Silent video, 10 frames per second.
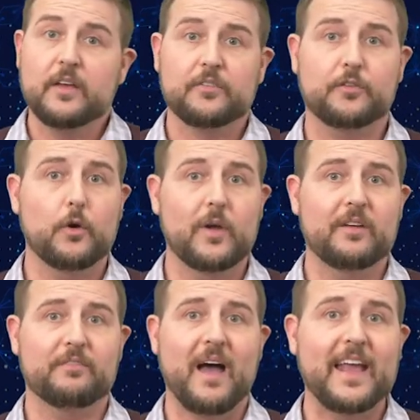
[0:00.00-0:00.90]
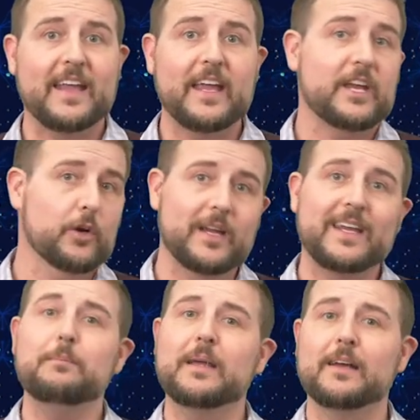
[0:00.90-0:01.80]
So if I get your
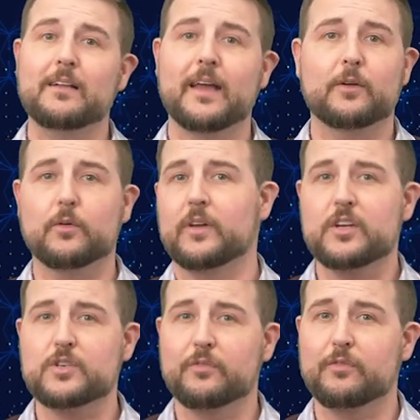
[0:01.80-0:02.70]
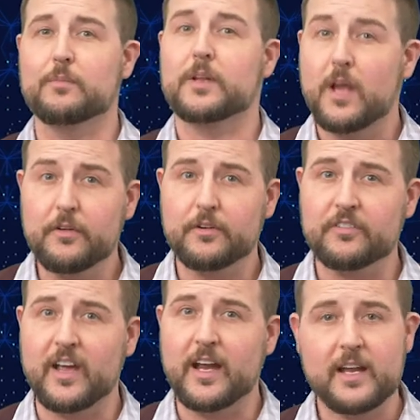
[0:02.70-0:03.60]
email and credential from another
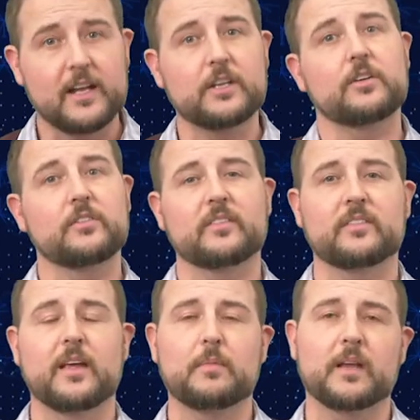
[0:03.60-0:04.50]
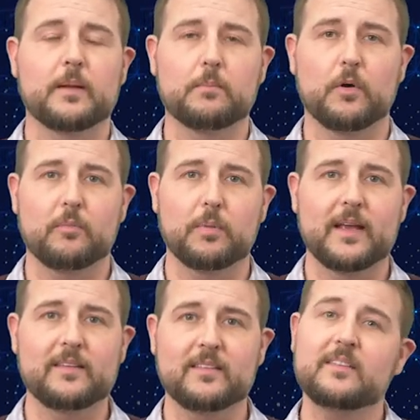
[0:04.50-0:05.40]
site and you use the same thing in both
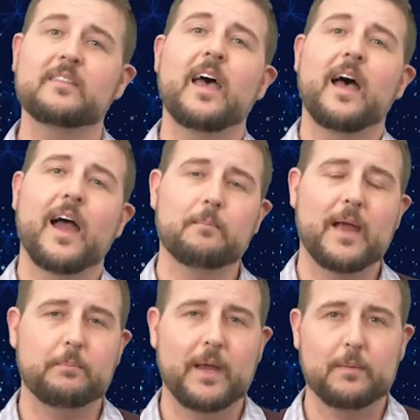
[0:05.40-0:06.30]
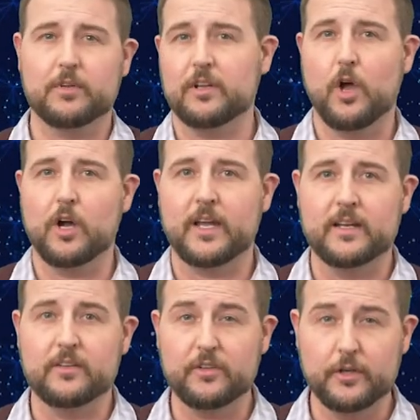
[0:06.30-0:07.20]
places, I might be able to log in
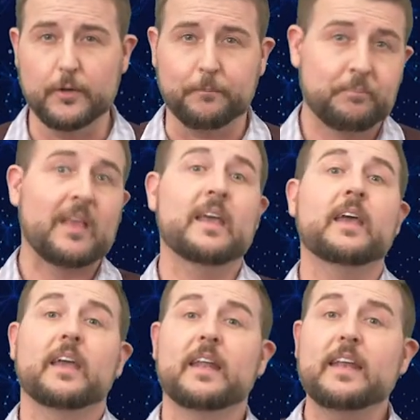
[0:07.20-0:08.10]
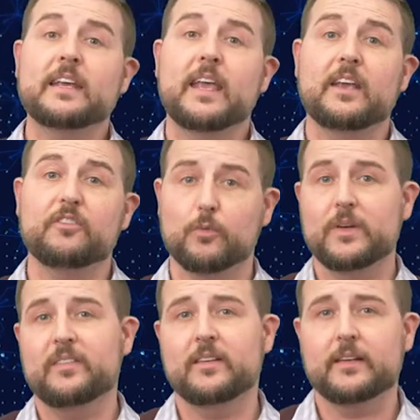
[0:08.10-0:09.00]
as you. In any case,
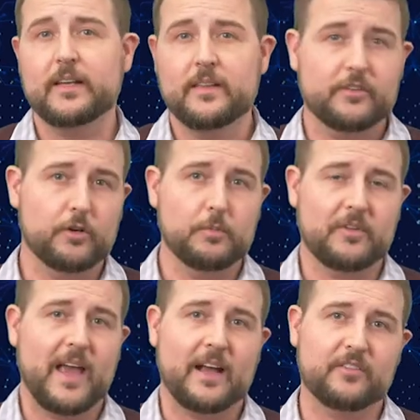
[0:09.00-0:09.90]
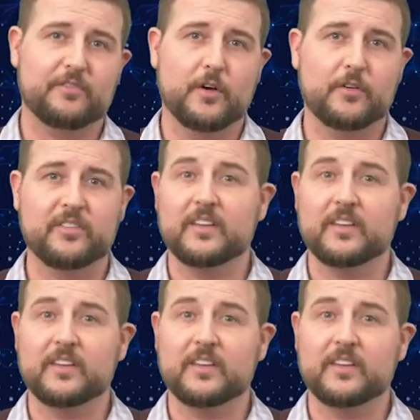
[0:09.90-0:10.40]
recently the TurboTax folks